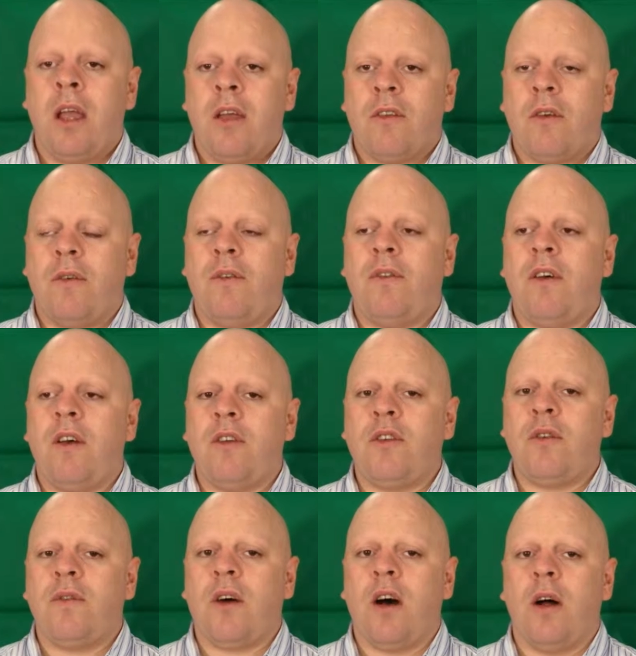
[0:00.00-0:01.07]
So first
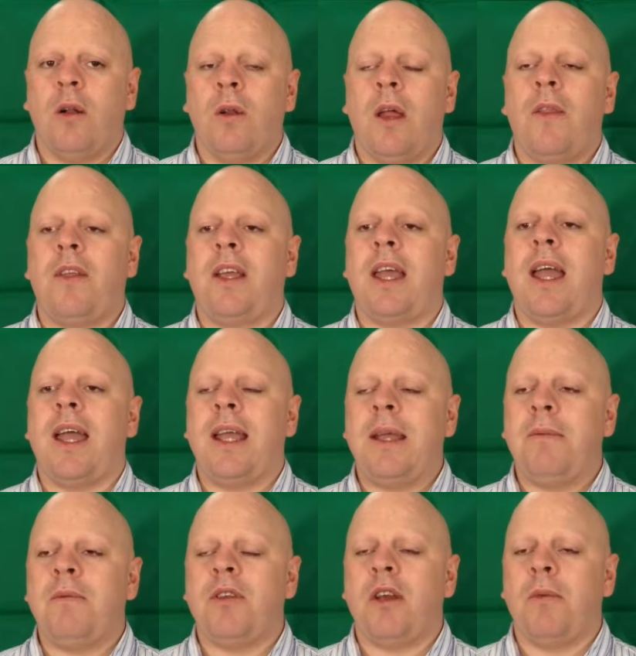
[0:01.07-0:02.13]
of all, the
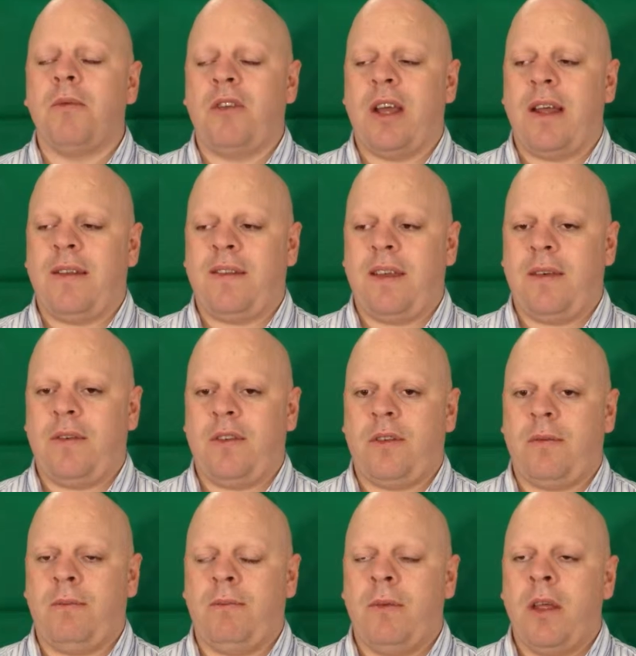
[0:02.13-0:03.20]
aims and objectives.